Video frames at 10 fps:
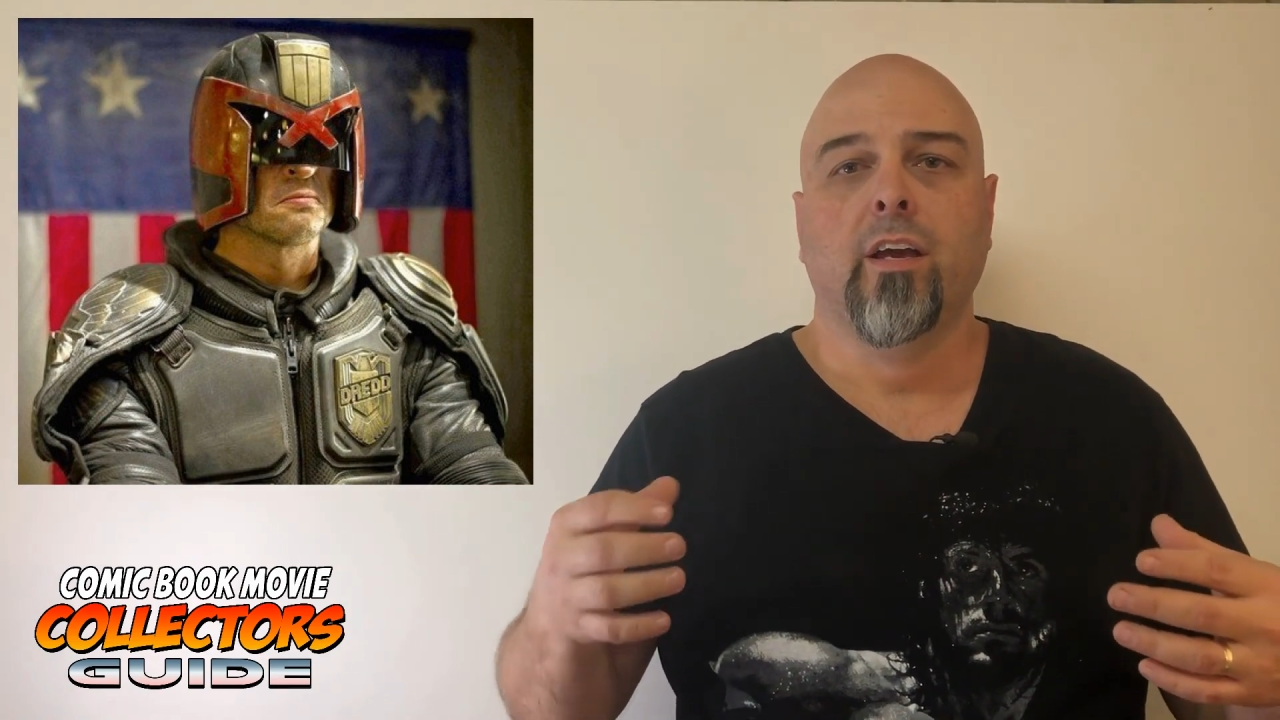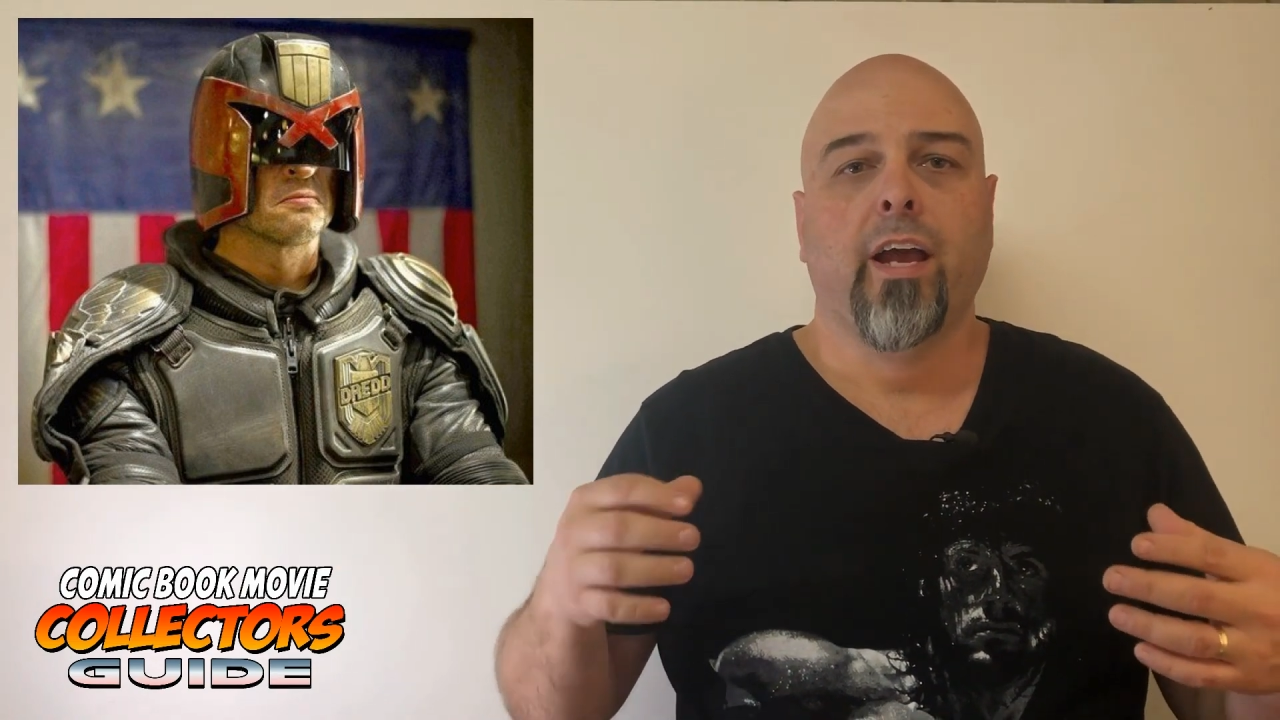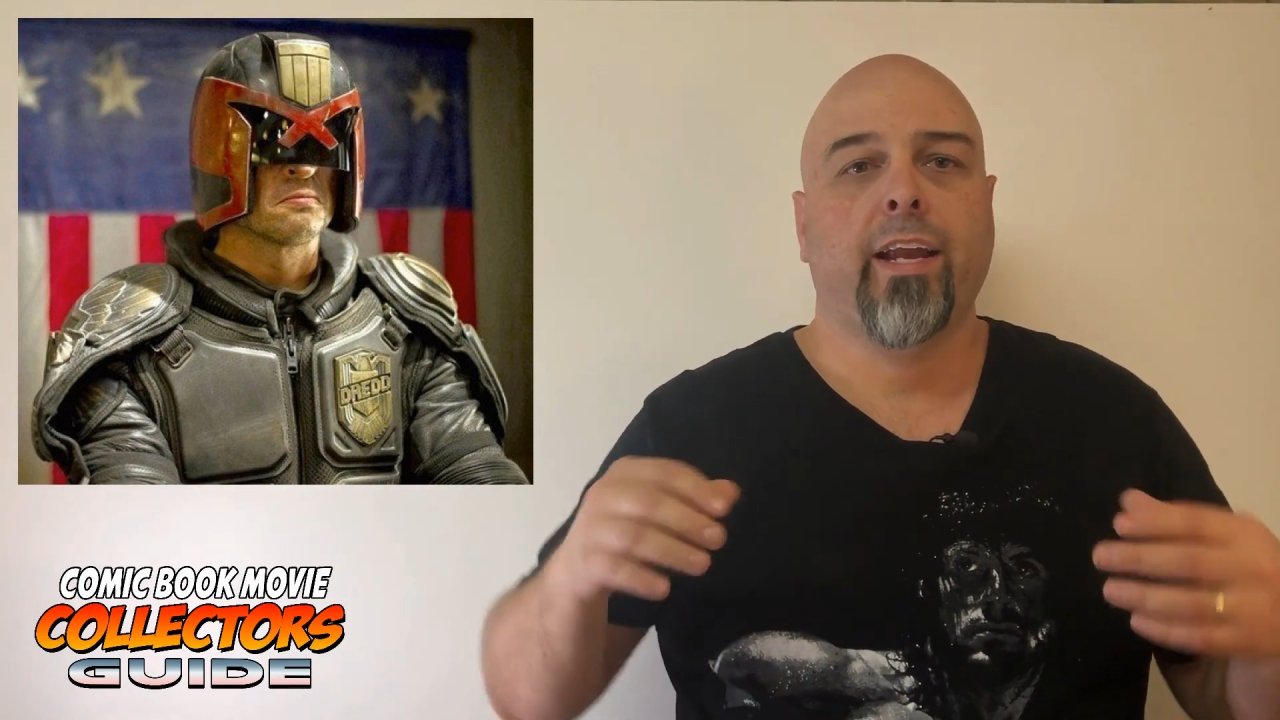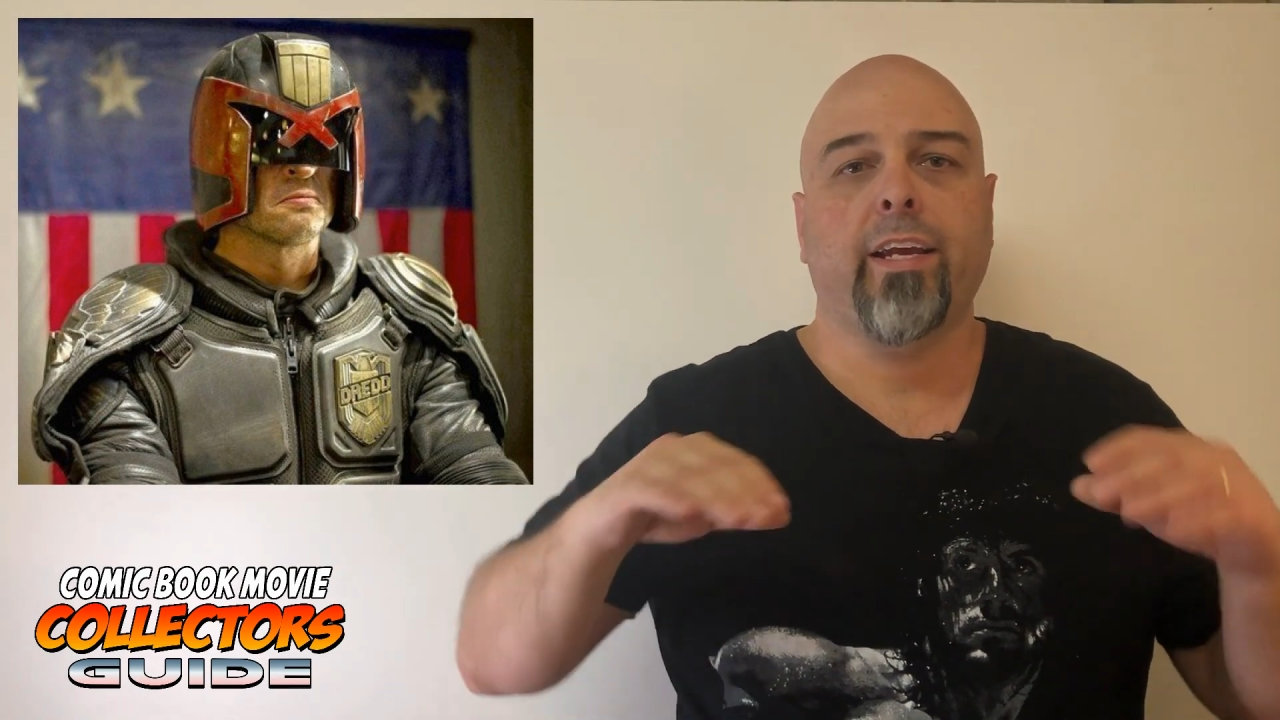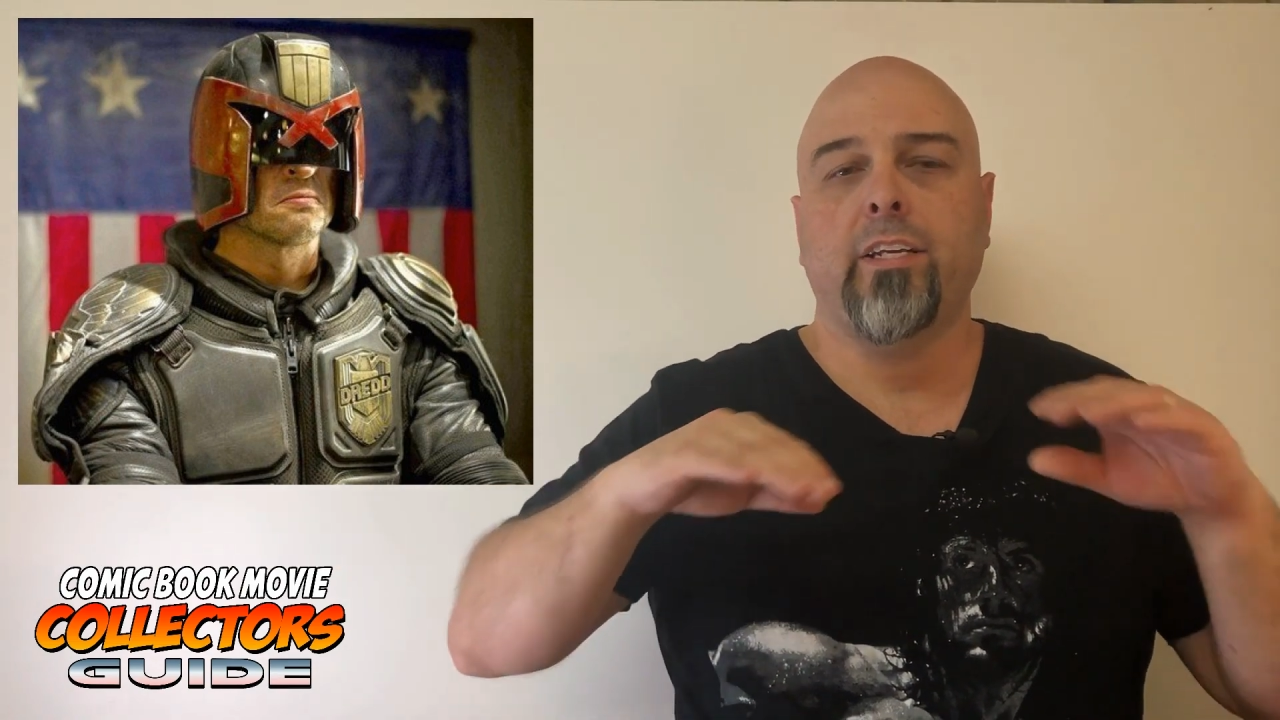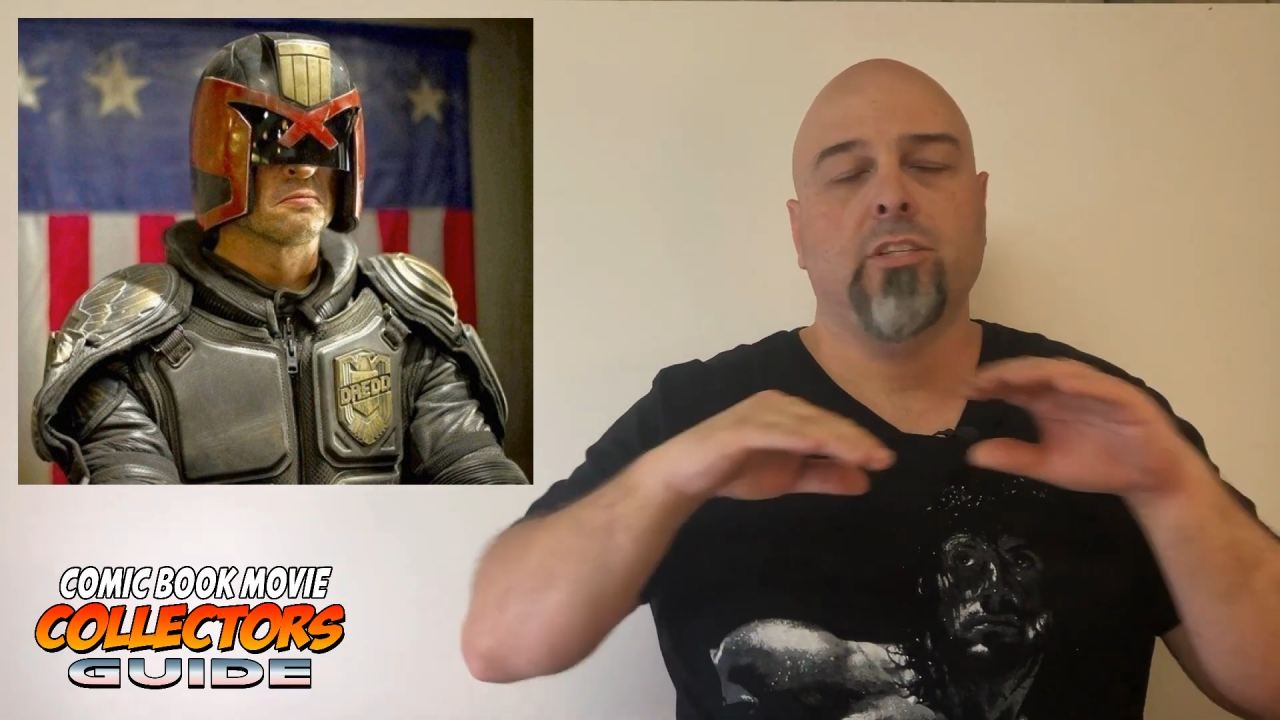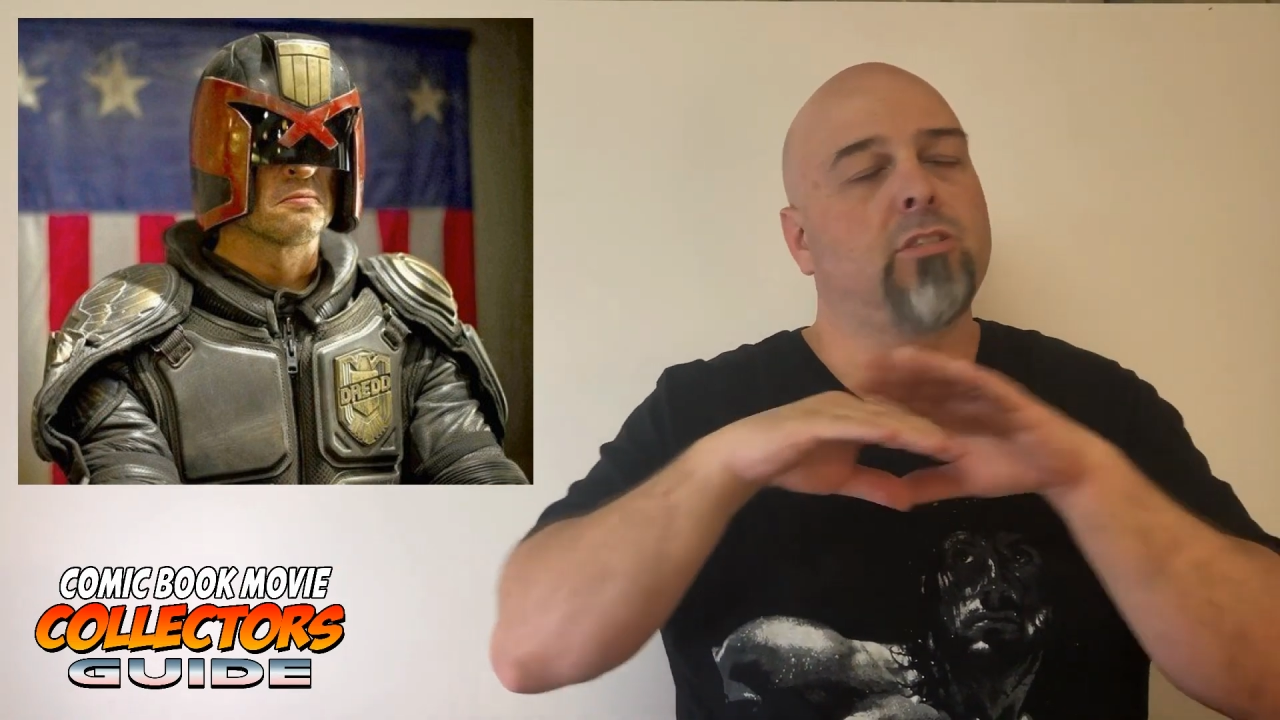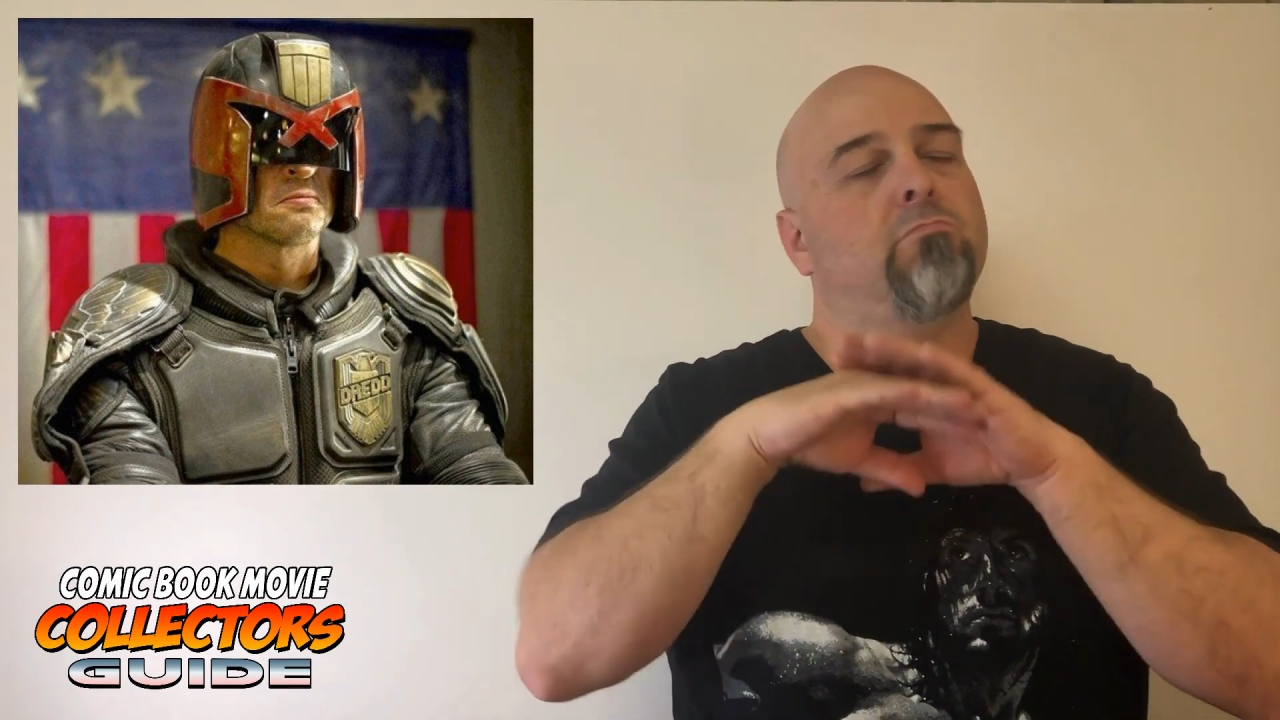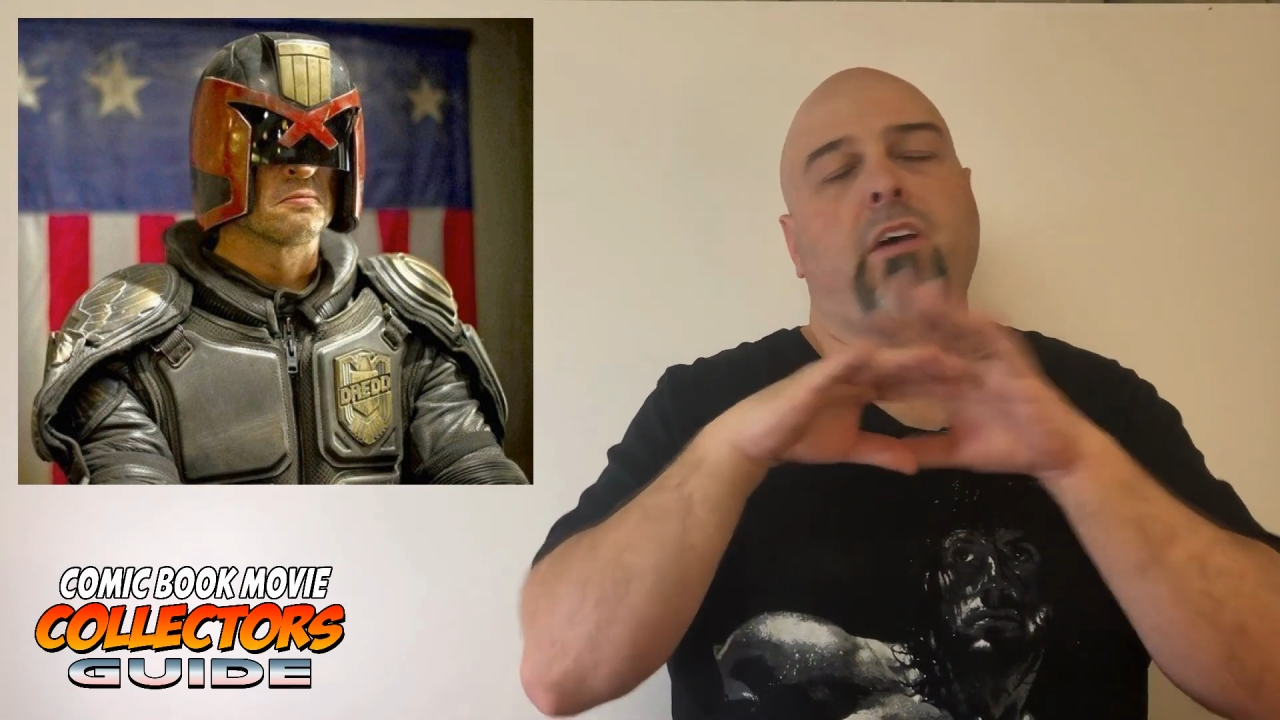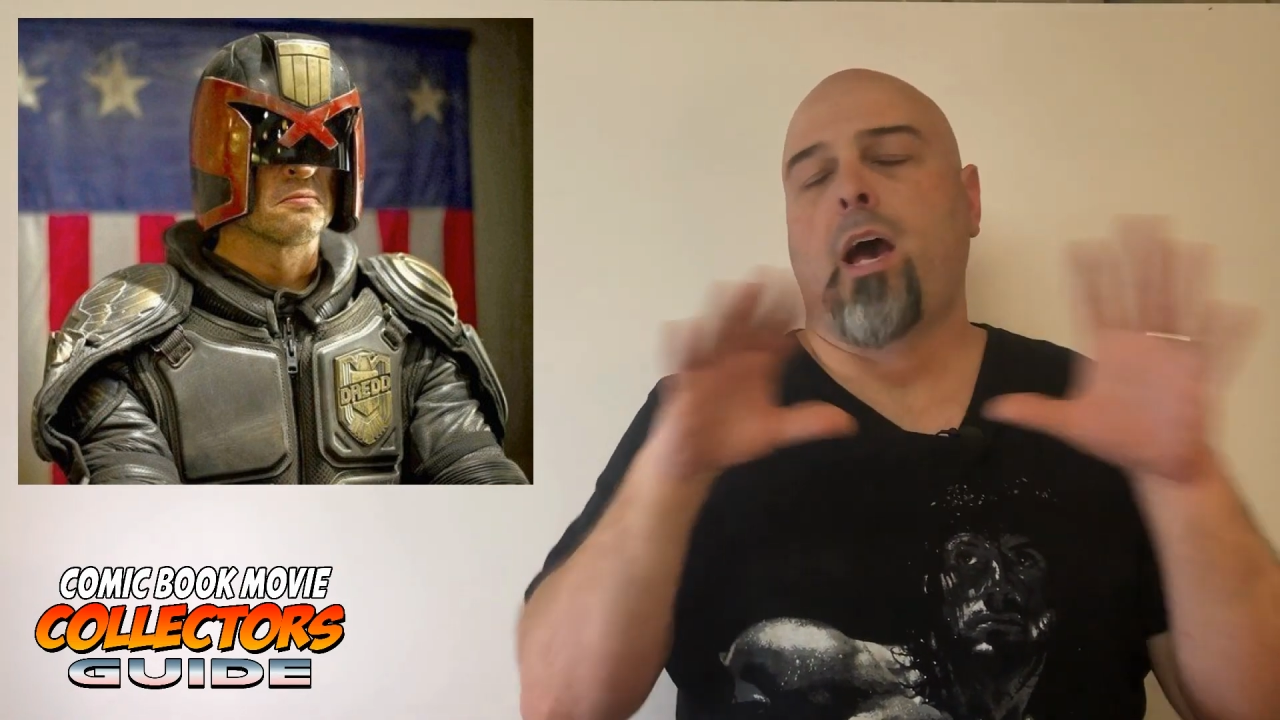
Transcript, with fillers: and he just